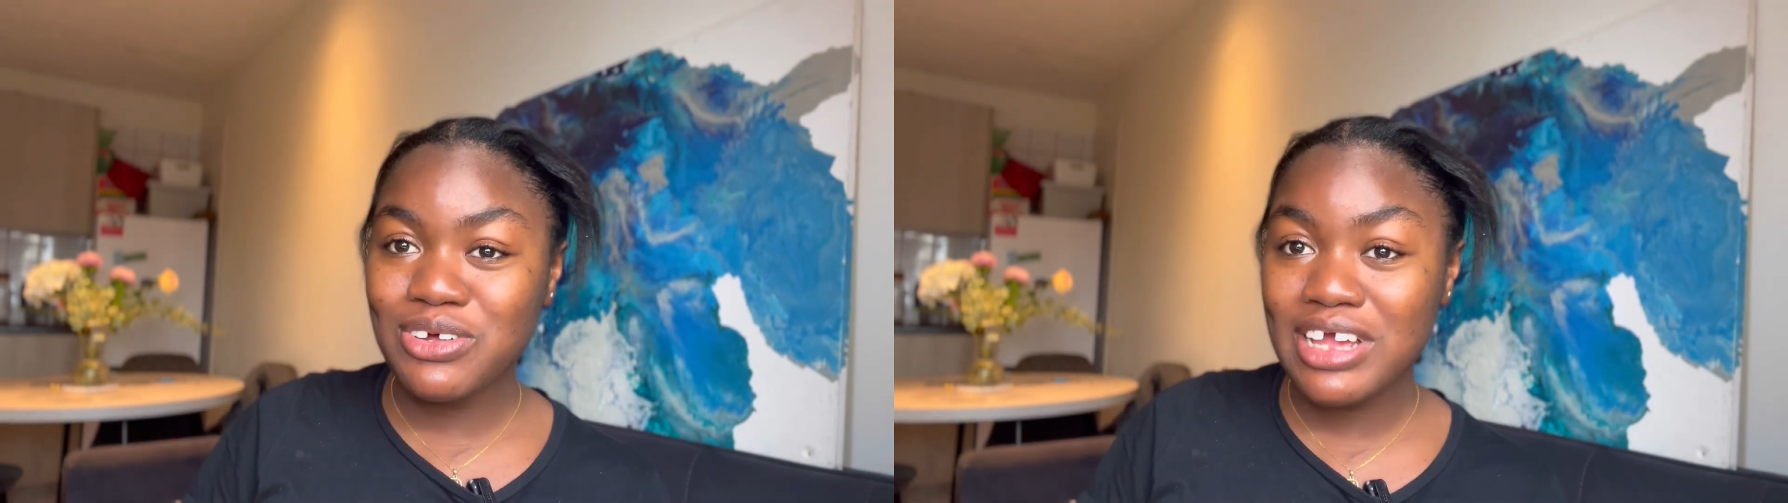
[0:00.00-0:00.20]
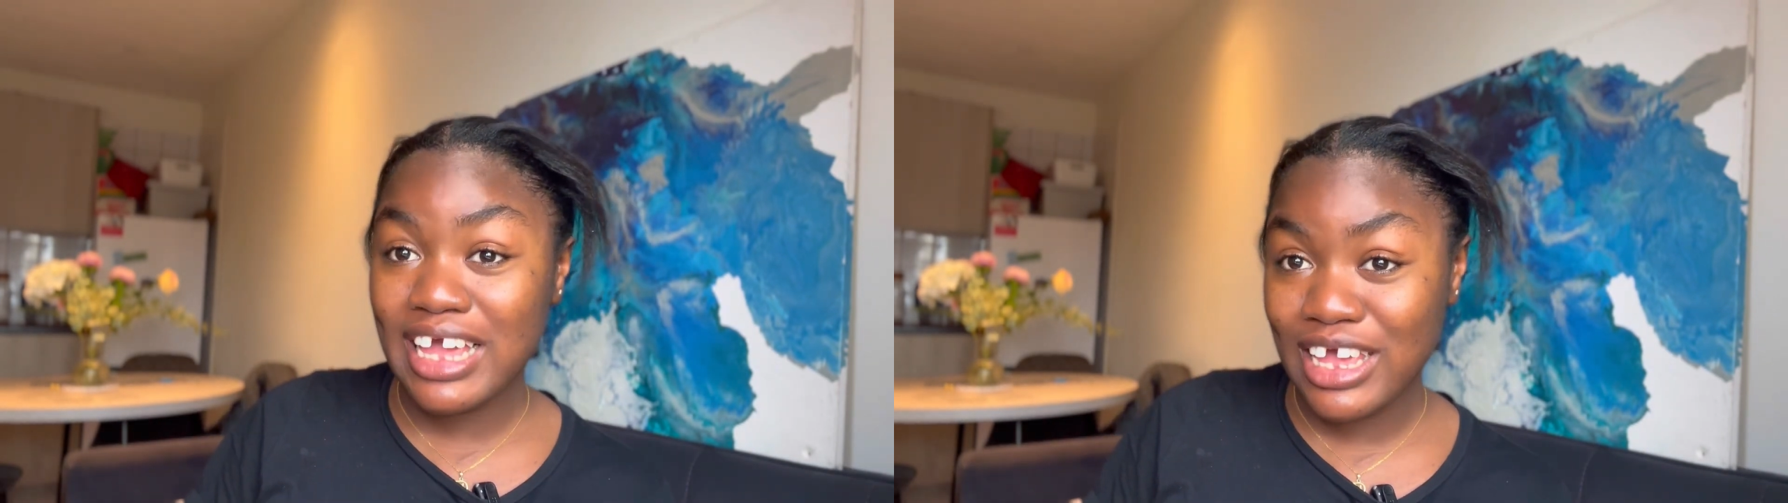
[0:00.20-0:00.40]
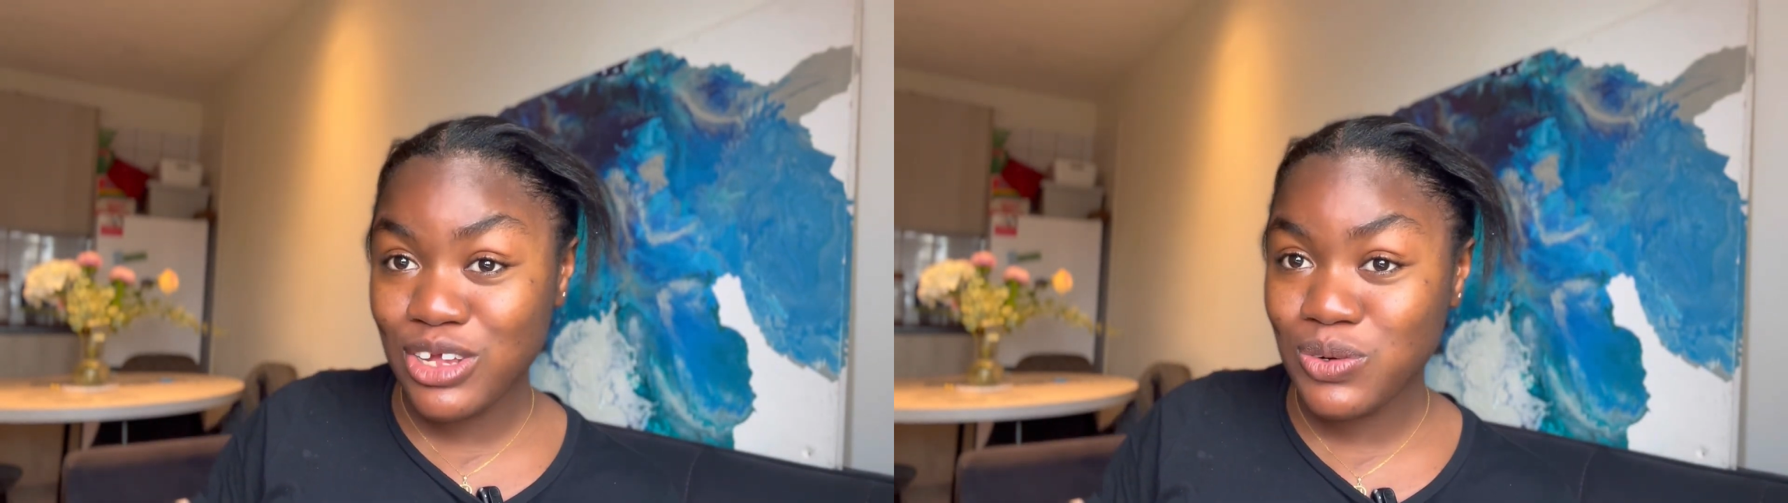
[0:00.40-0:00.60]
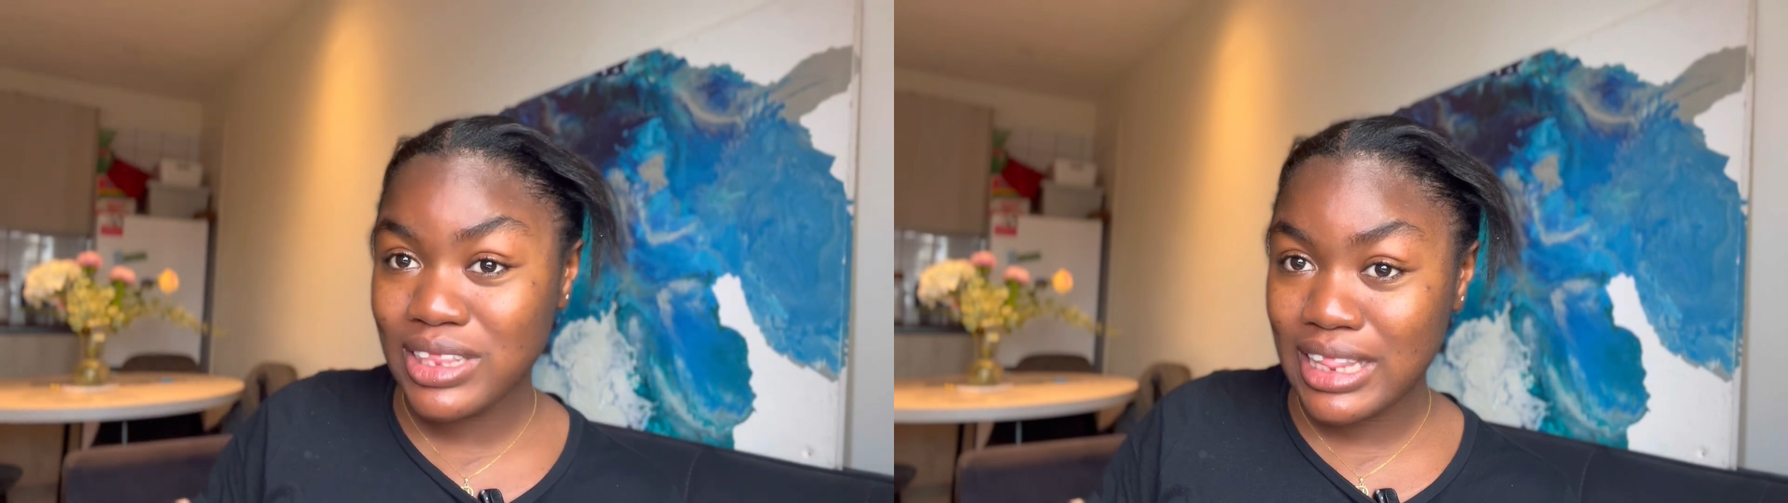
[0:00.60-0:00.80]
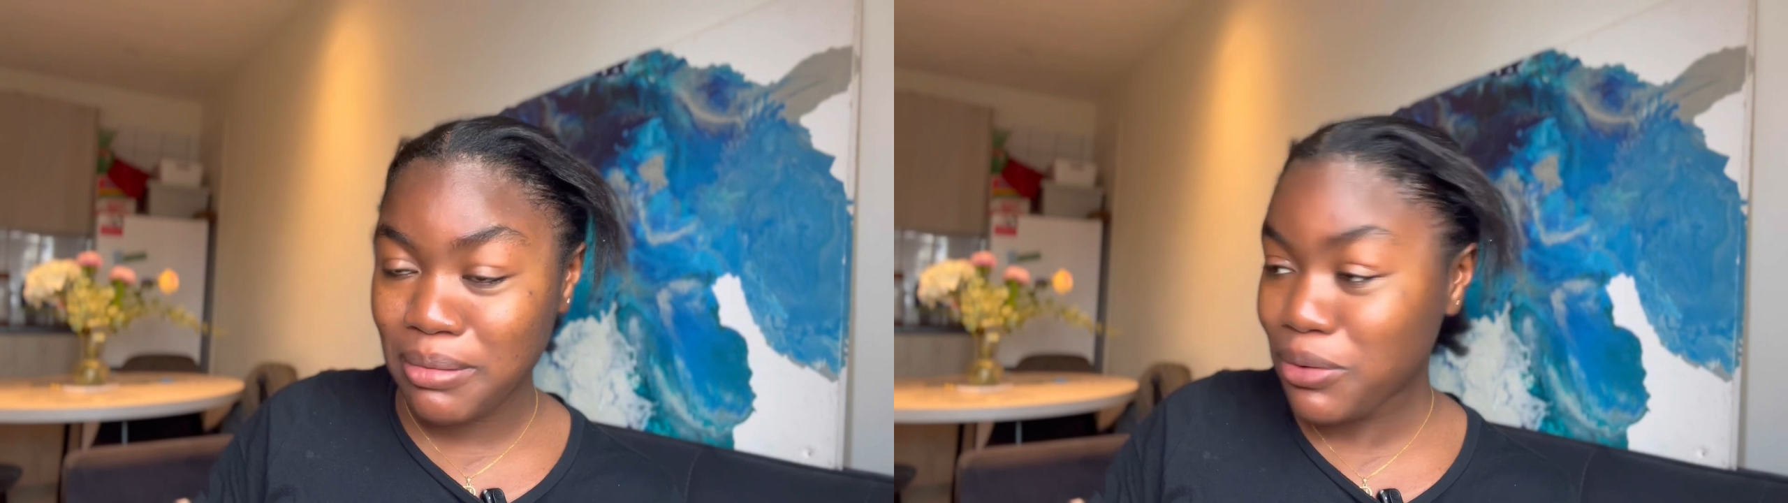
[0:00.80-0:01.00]
engage with
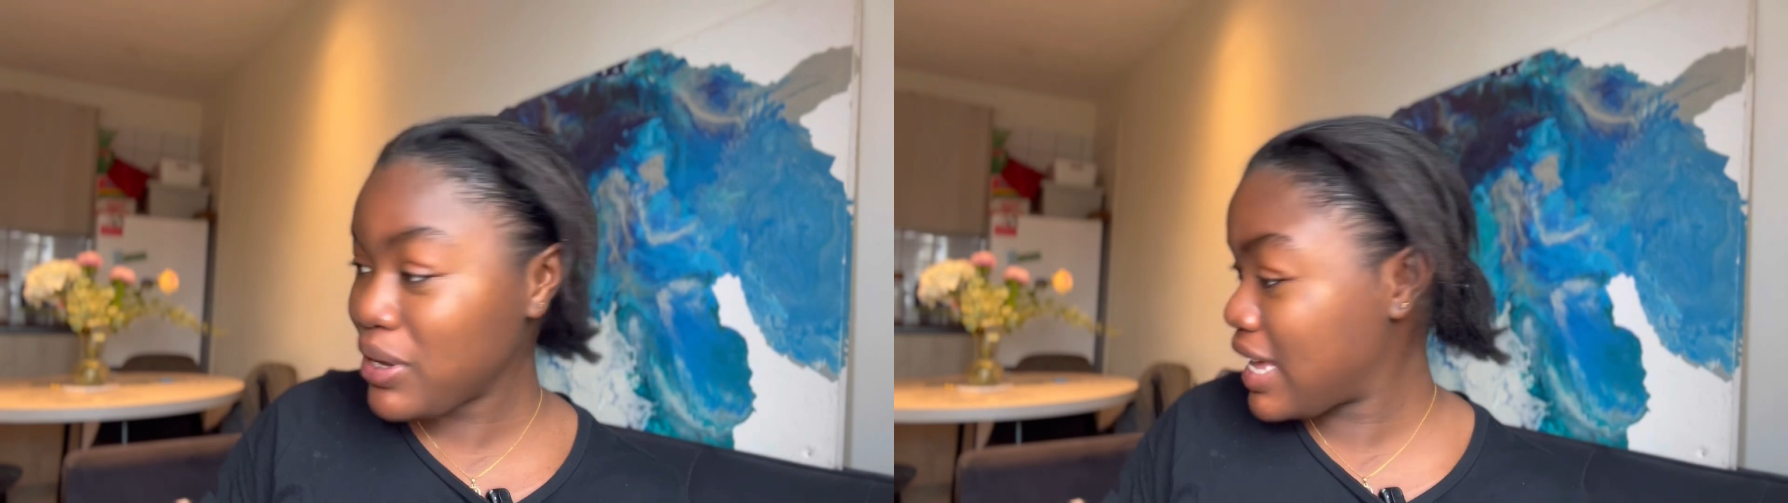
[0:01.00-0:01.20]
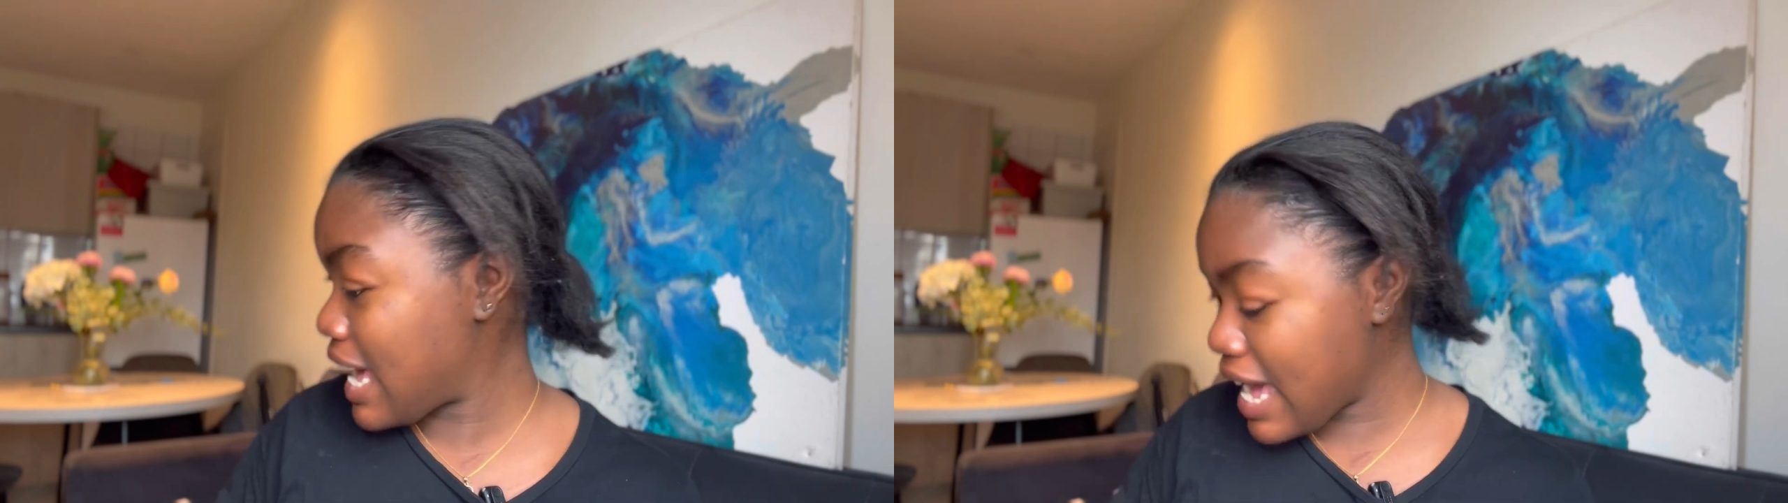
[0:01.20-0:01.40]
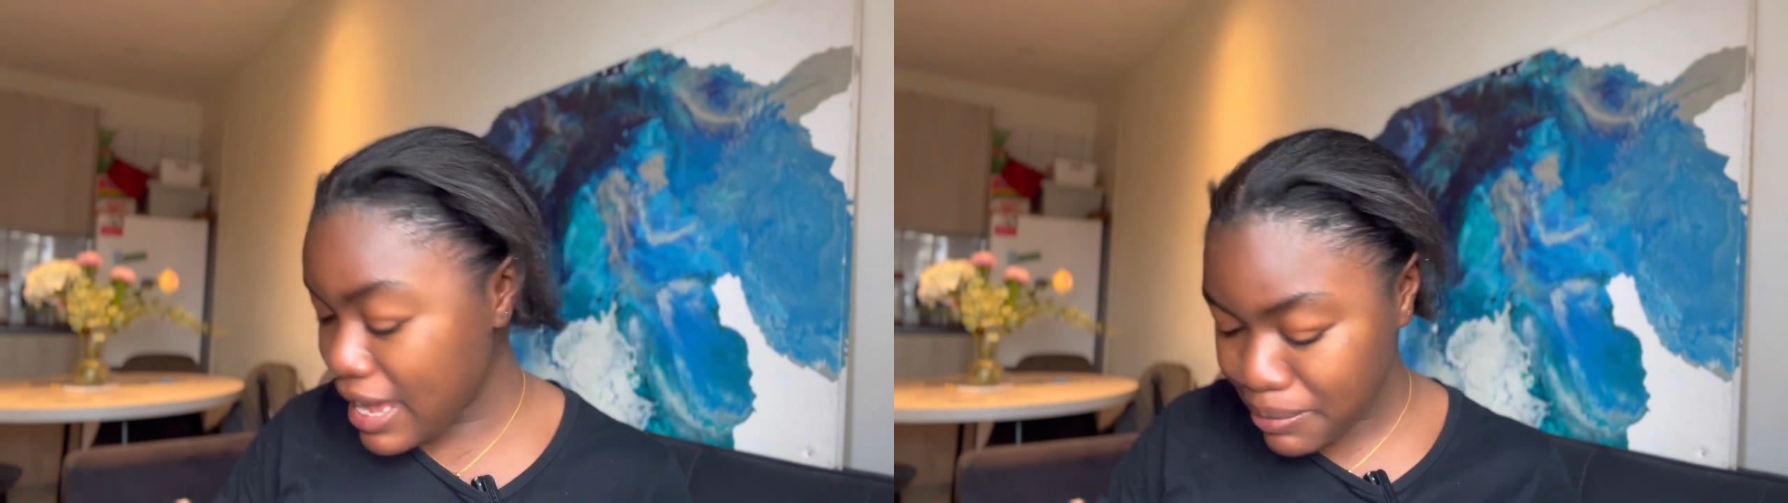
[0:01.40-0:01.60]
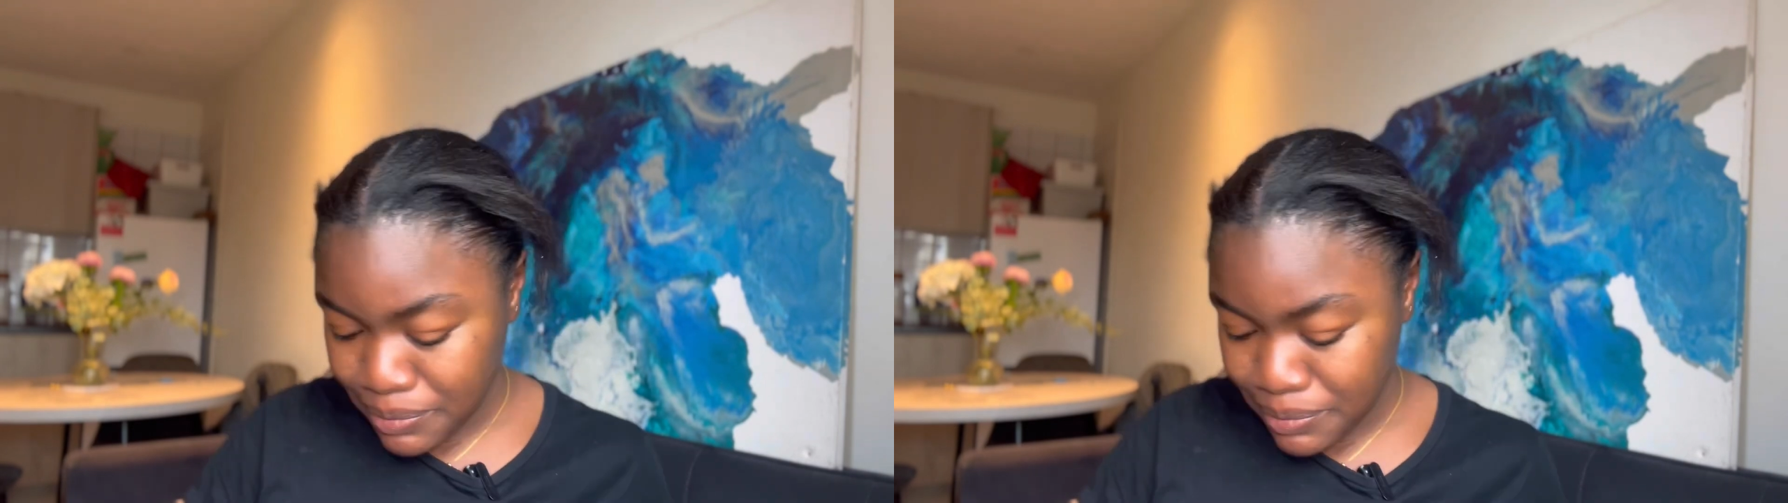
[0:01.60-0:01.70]
them. Okay.